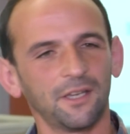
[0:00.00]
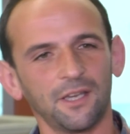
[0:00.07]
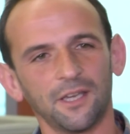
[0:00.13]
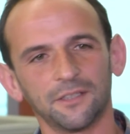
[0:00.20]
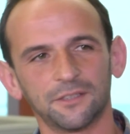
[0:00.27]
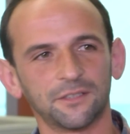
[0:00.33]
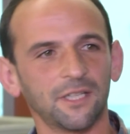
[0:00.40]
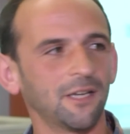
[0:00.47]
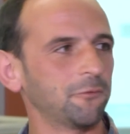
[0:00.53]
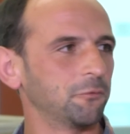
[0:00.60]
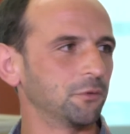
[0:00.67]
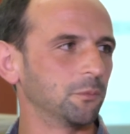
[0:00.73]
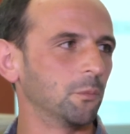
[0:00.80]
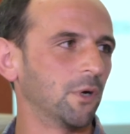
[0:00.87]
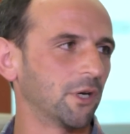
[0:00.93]
And staff
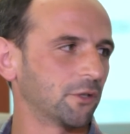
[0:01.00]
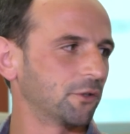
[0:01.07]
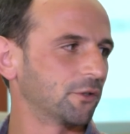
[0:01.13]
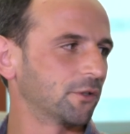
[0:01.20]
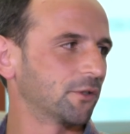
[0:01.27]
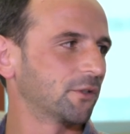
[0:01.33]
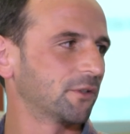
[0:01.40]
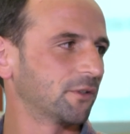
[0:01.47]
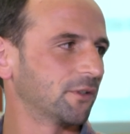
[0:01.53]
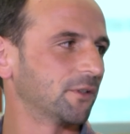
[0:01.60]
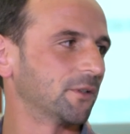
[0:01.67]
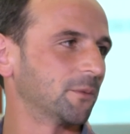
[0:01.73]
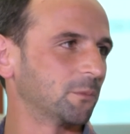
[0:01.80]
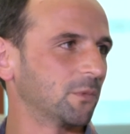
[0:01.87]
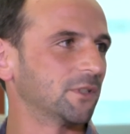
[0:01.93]
would monitor
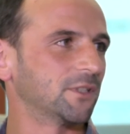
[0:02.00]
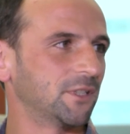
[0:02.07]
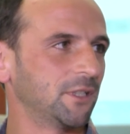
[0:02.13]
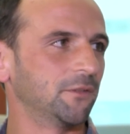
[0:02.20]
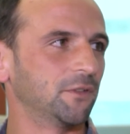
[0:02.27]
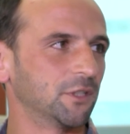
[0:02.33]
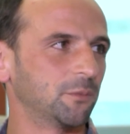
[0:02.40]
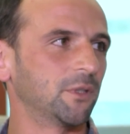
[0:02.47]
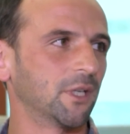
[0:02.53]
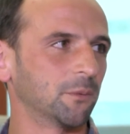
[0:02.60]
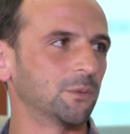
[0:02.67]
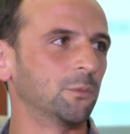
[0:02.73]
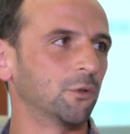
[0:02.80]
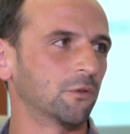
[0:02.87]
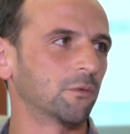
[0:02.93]
and see if this
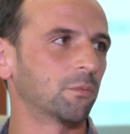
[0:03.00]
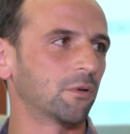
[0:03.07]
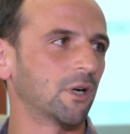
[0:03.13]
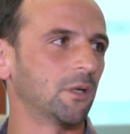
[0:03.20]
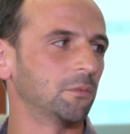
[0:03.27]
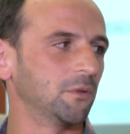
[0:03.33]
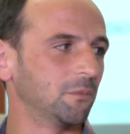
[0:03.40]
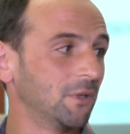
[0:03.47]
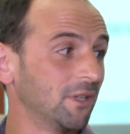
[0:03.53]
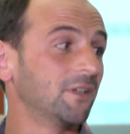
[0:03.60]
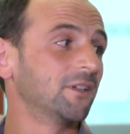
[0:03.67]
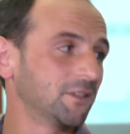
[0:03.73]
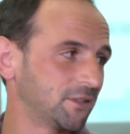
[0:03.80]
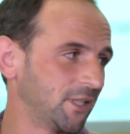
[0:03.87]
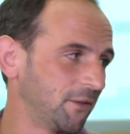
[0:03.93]
becomes more of a problem.
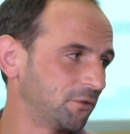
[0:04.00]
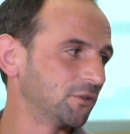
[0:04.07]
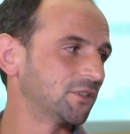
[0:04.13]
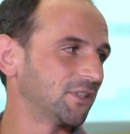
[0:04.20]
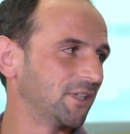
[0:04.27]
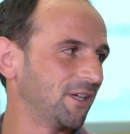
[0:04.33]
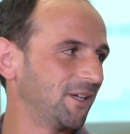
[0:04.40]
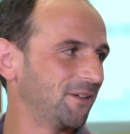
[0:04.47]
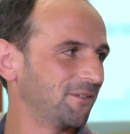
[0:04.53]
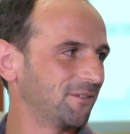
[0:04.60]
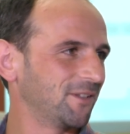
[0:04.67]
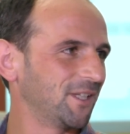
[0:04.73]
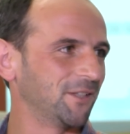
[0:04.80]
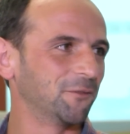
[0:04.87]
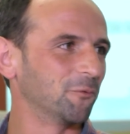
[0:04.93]
Safe to say,
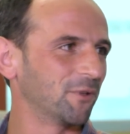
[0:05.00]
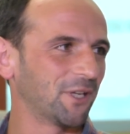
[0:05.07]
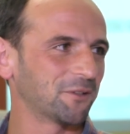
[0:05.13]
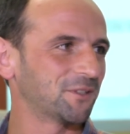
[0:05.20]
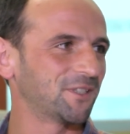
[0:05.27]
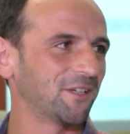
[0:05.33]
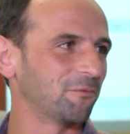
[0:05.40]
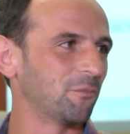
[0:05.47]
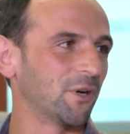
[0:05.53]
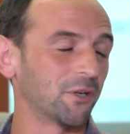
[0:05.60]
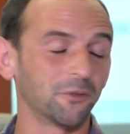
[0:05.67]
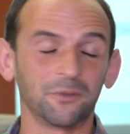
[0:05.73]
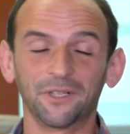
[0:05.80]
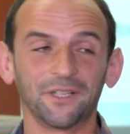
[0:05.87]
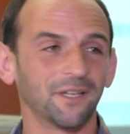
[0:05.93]
even without staff
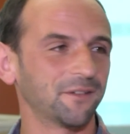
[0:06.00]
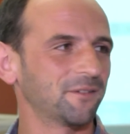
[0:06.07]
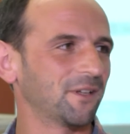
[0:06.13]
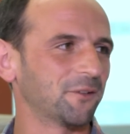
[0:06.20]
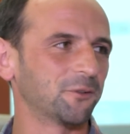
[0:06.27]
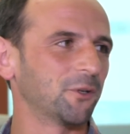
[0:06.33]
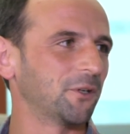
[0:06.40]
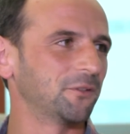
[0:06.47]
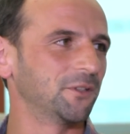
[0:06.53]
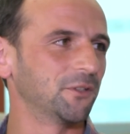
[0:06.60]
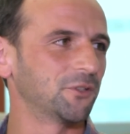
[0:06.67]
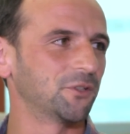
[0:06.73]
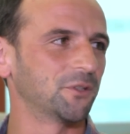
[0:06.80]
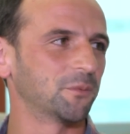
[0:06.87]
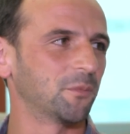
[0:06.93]
monitoring, I don't know how
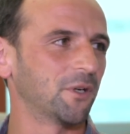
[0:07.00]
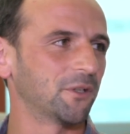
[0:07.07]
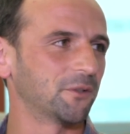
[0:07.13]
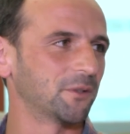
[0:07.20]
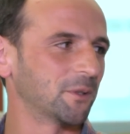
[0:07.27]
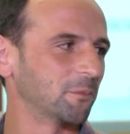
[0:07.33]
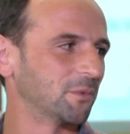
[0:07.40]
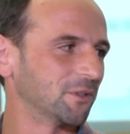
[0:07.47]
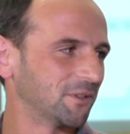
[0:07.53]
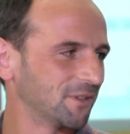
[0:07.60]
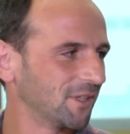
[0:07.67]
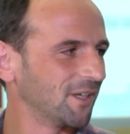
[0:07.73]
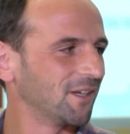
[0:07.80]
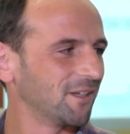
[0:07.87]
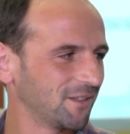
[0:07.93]
diligent they're monitoring, but
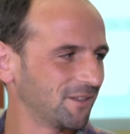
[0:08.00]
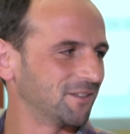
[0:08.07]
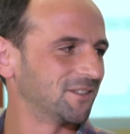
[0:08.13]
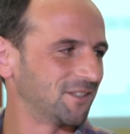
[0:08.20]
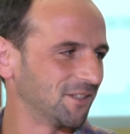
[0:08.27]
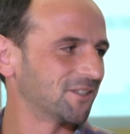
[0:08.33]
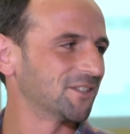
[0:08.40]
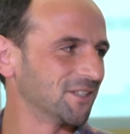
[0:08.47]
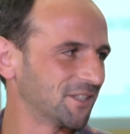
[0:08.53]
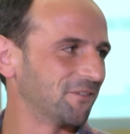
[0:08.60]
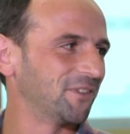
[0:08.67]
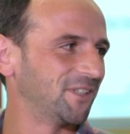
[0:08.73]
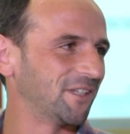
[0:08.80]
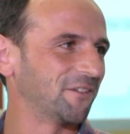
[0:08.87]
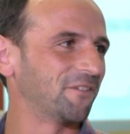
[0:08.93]
citizens
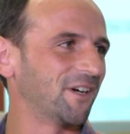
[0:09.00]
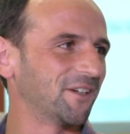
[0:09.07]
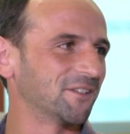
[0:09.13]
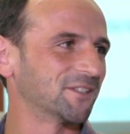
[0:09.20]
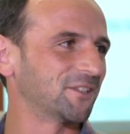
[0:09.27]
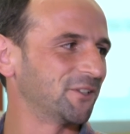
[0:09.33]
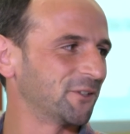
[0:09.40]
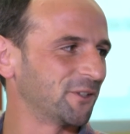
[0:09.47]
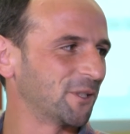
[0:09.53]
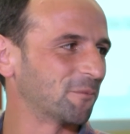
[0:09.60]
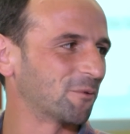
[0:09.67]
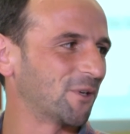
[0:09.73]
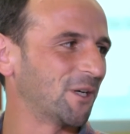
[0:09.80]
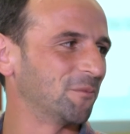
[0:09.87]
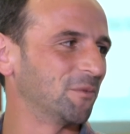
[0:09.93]
have identified it as clearly a
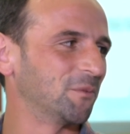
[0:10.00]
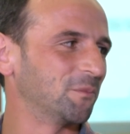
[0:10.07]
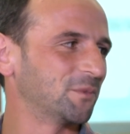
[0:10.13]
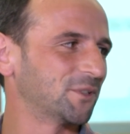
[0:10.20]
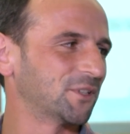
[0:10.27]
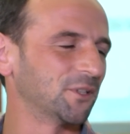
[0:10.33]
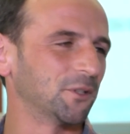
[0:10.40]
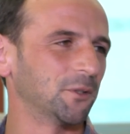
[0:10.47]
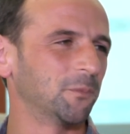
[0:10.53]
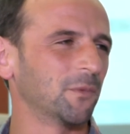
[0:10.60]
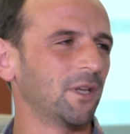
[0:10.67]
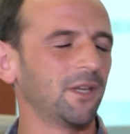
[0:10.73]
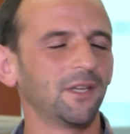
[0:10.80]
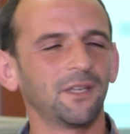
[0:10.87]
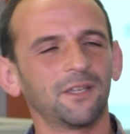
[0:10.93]
problem. So
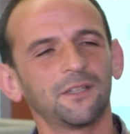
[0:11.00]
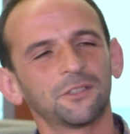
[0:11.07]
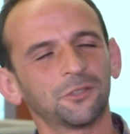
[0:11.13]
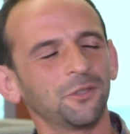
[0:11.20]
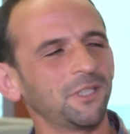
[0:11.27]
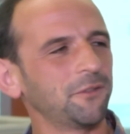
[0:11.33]
so